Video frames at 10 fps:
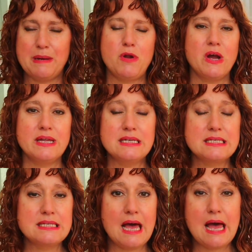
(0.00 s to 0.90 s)
mean, I'm not going to
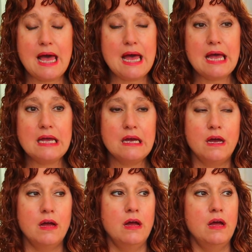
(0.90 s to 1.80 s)
say
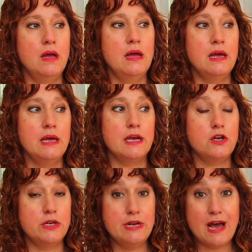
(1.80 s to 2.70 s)
it
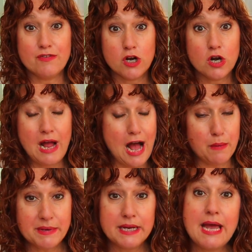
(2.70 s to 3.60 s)
could never
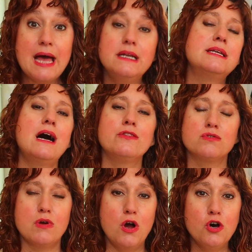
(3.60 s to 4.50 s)
happen again down
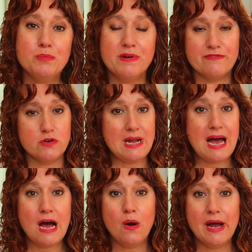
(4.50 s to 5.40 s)
the road, but for
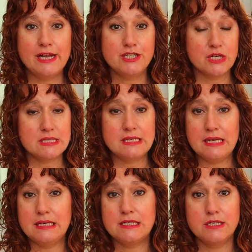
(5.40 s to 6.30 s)
now, I just
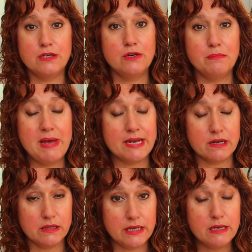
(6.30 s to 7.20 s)
need to make
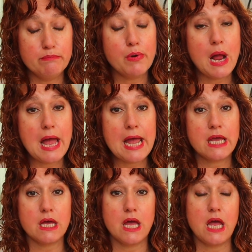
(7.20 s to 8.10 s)
a clean
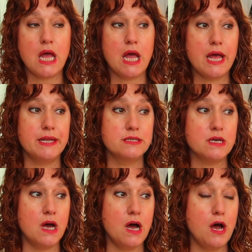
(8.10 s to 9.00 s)
break
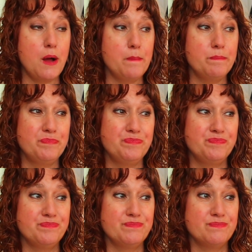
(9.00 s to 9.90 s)
and um,
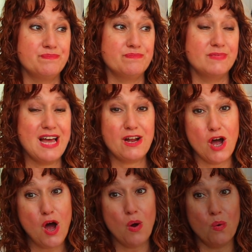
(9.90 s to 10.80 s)
let
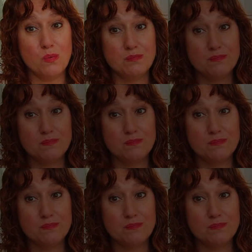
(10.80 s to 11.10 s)
go.